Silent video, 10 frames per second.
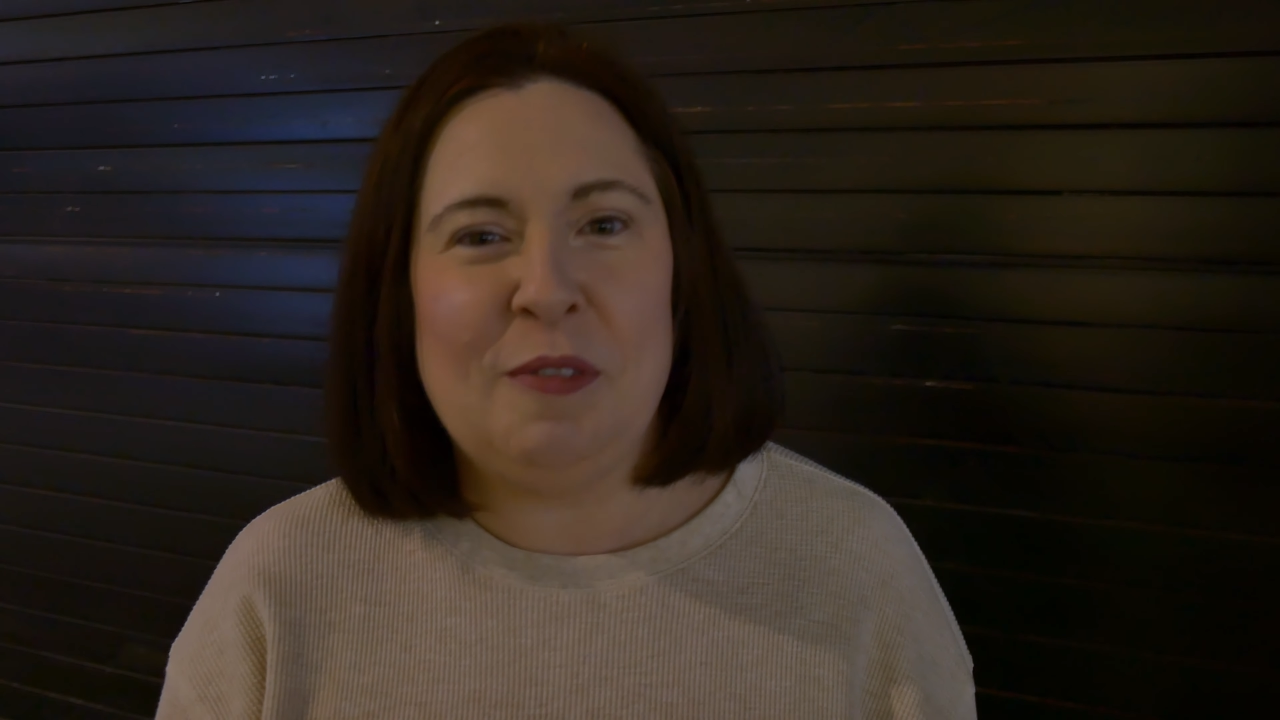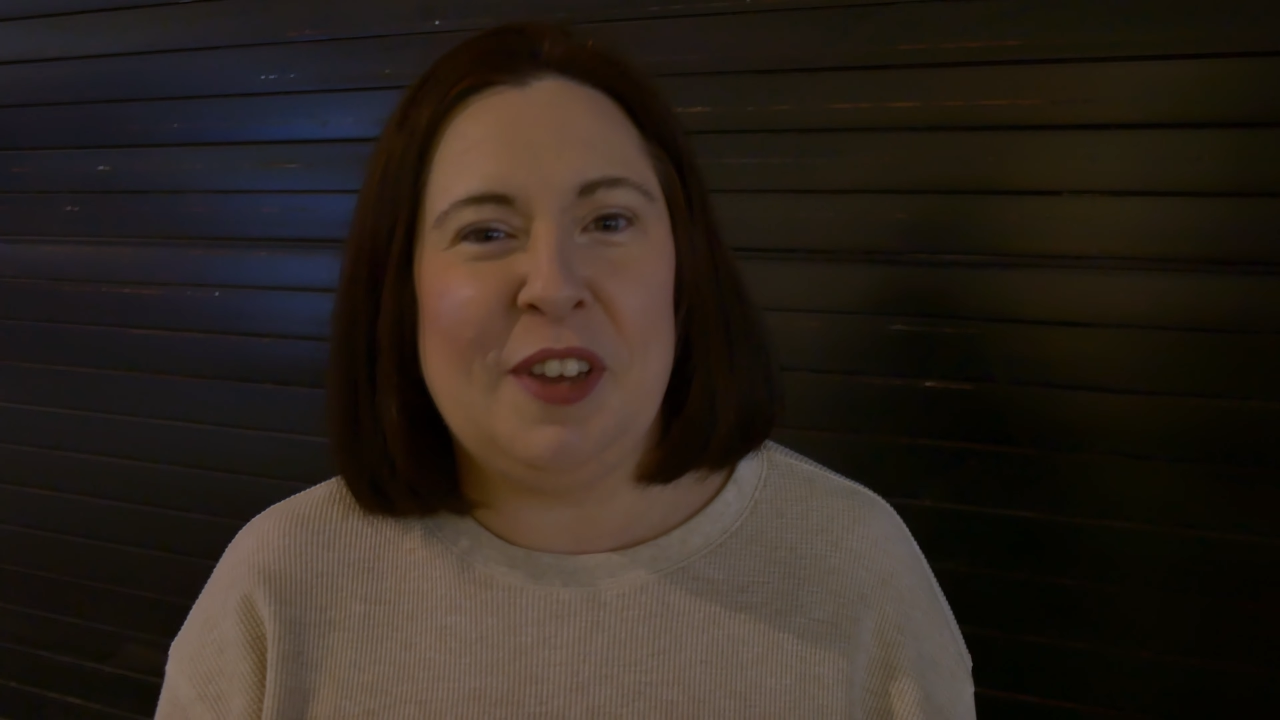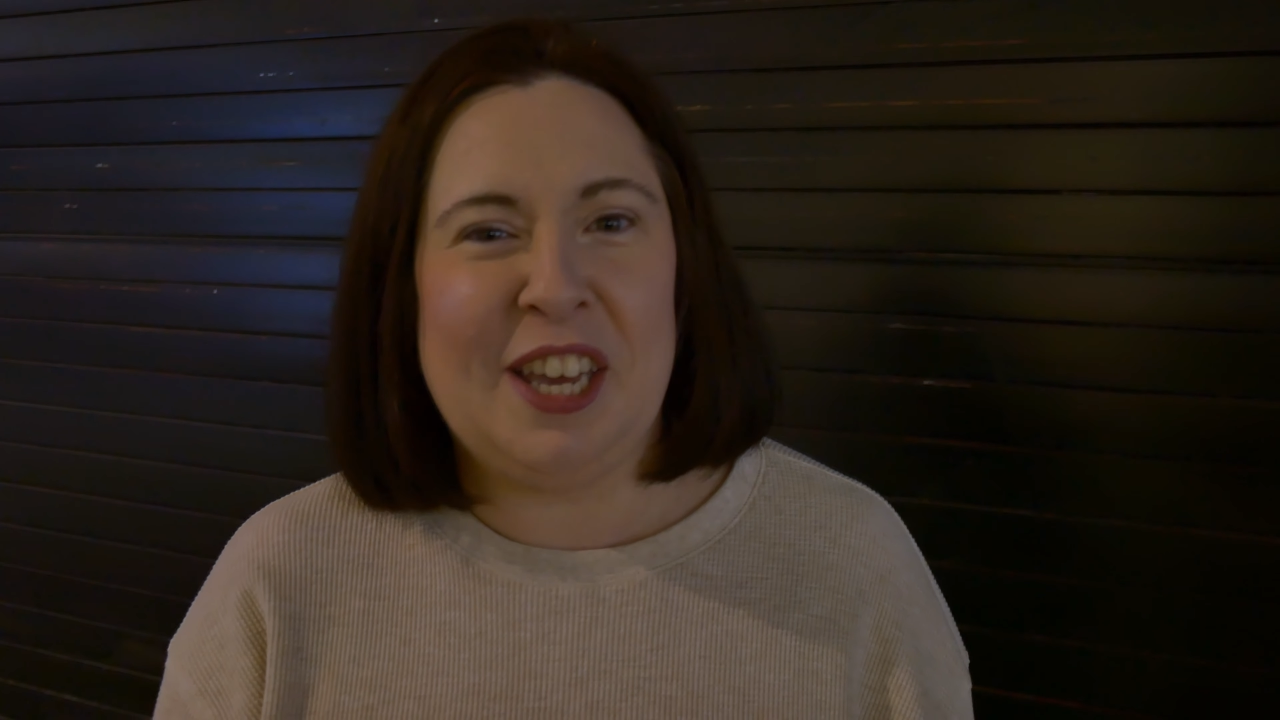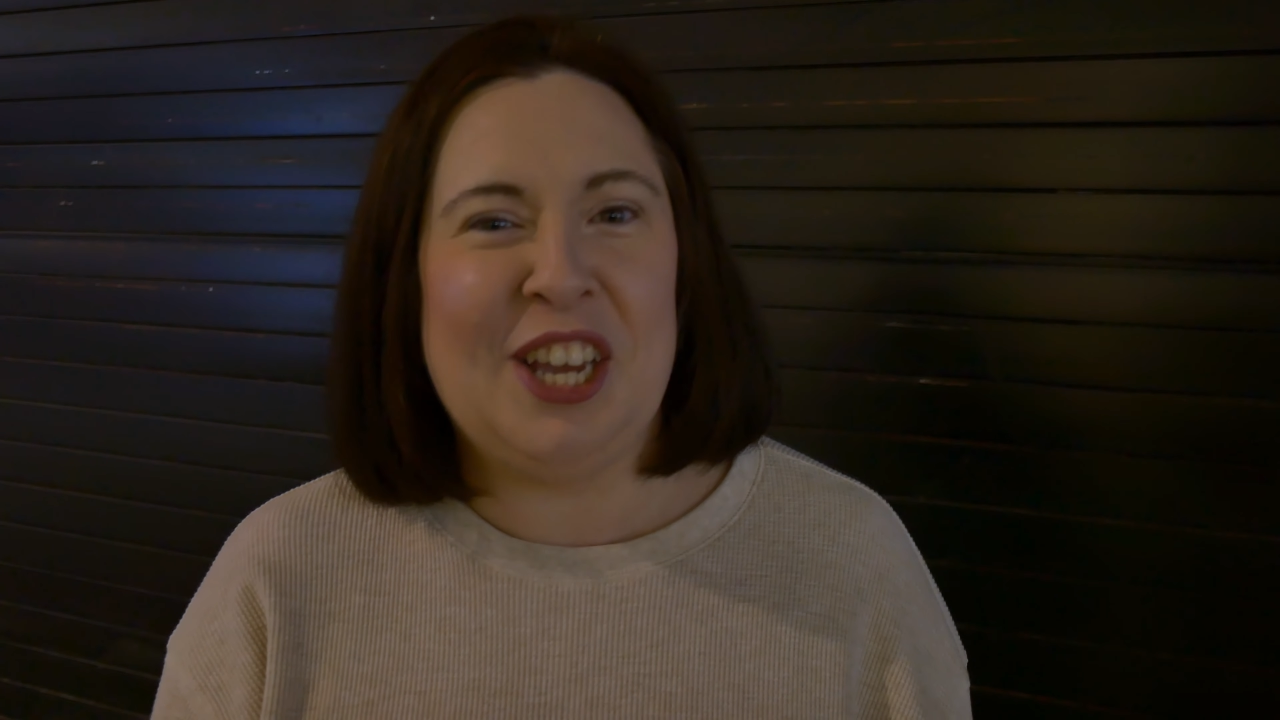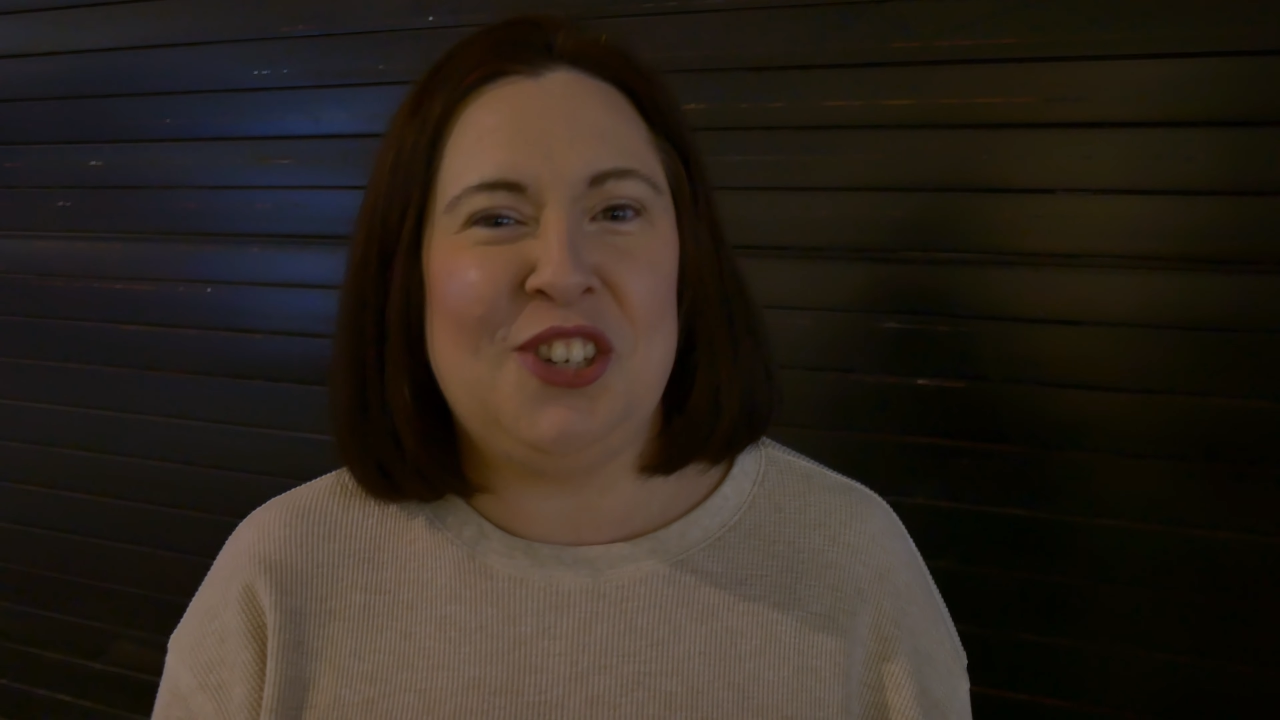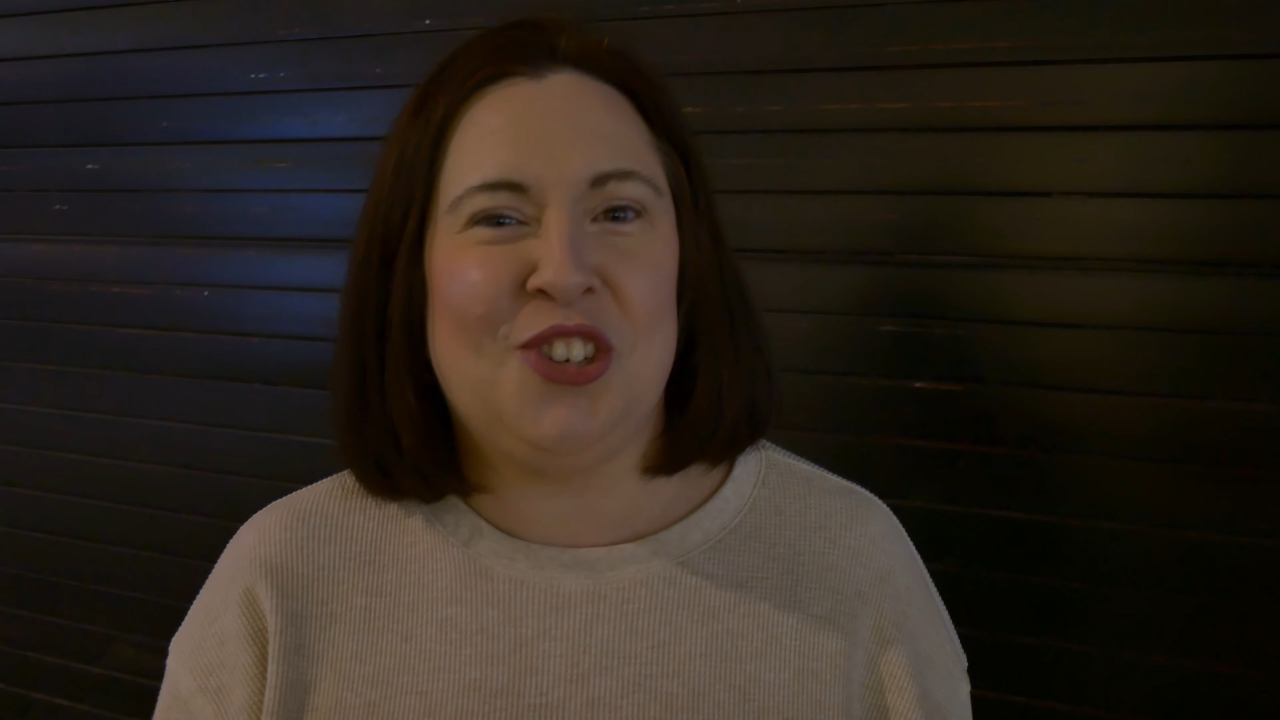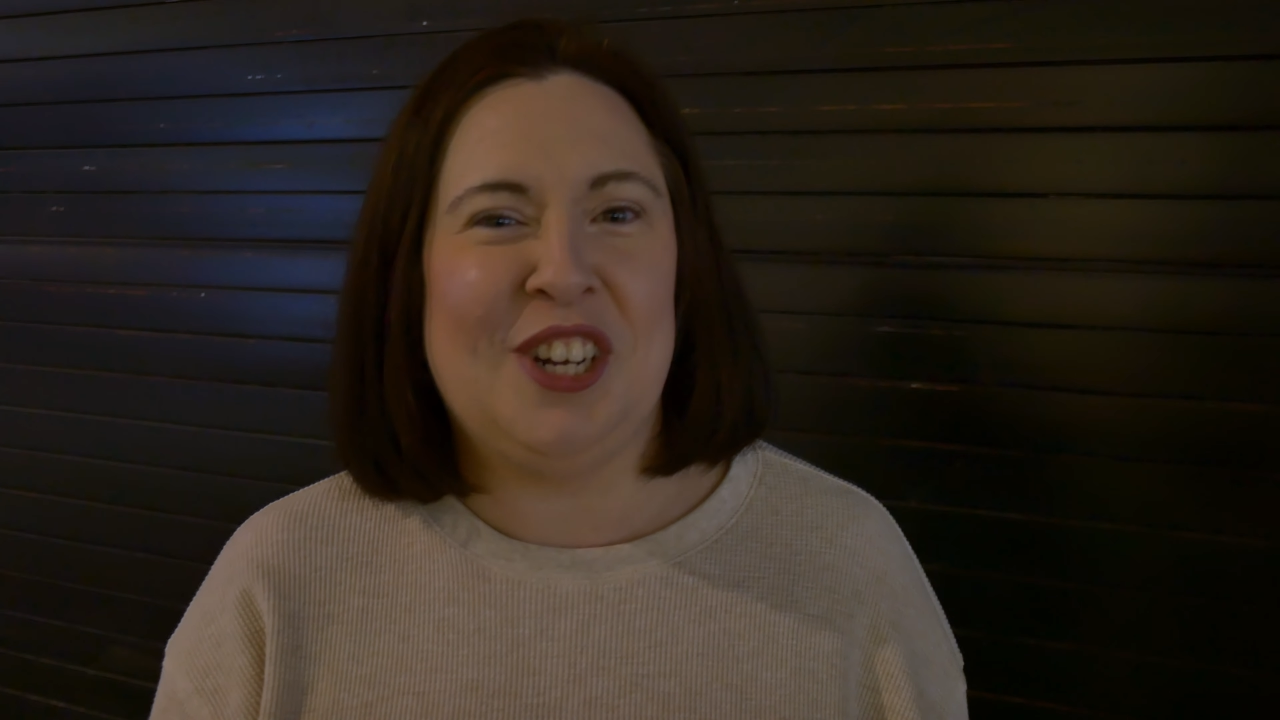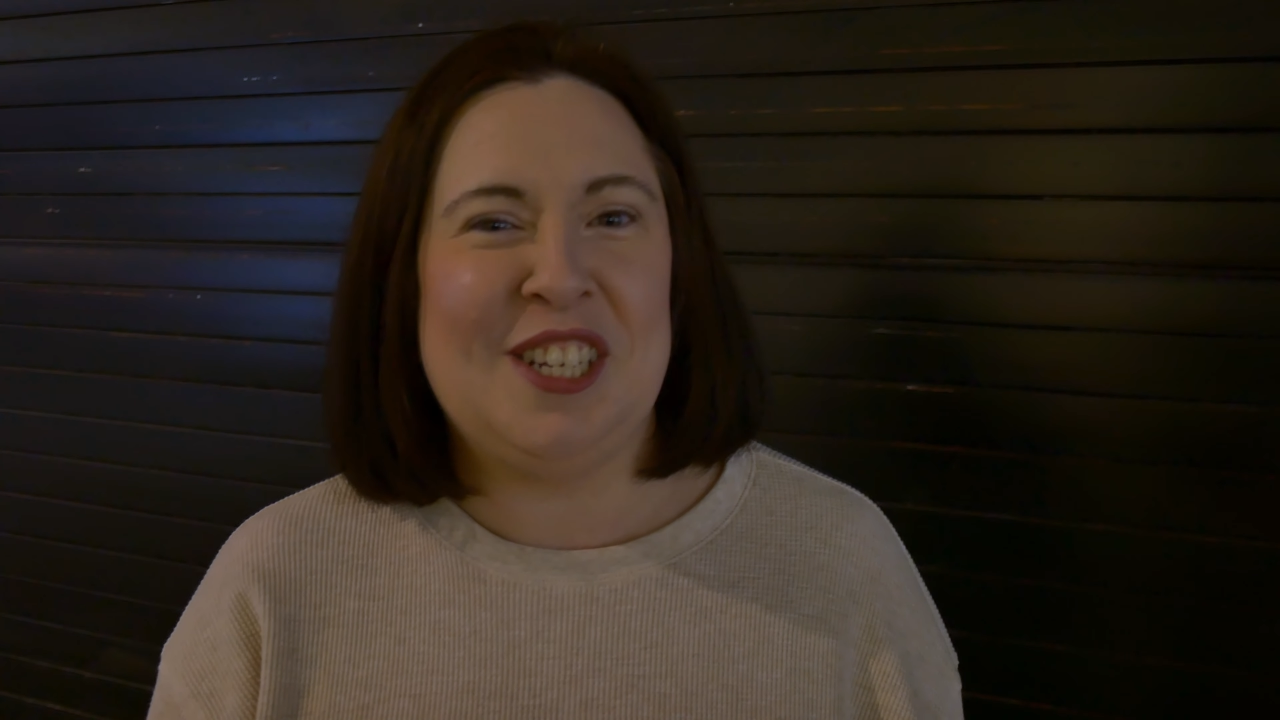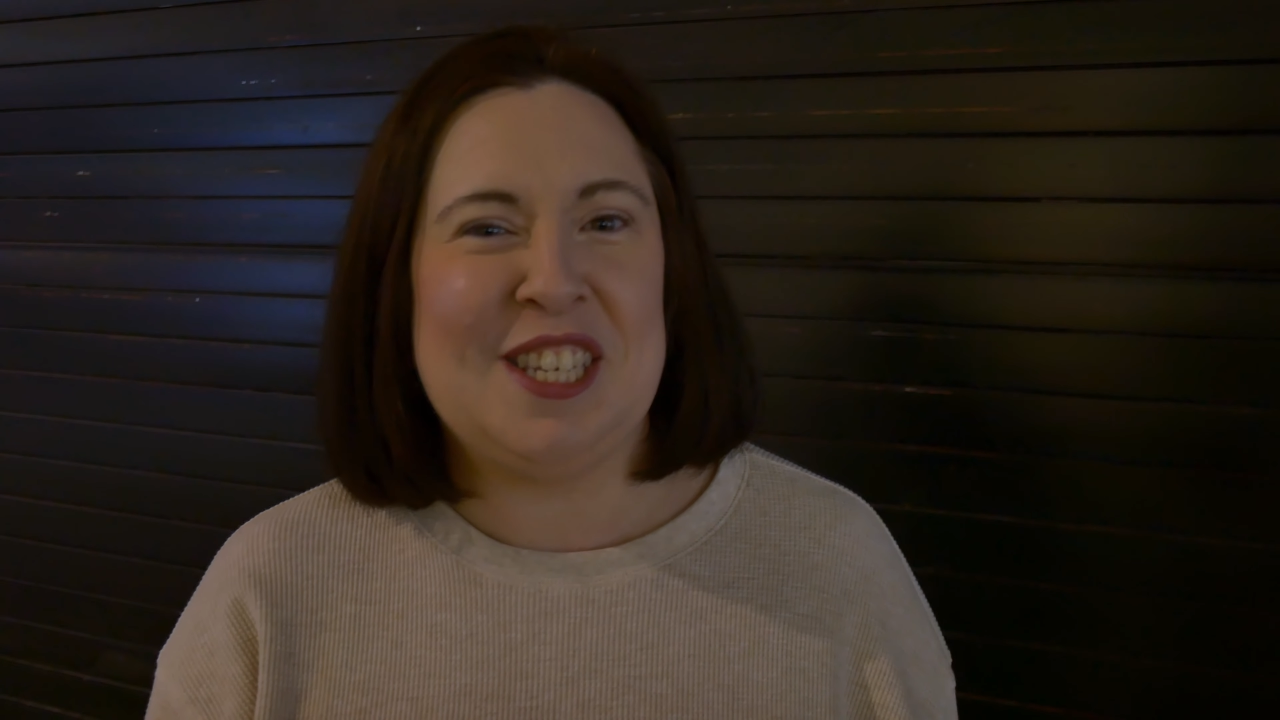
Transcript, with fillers: vacation and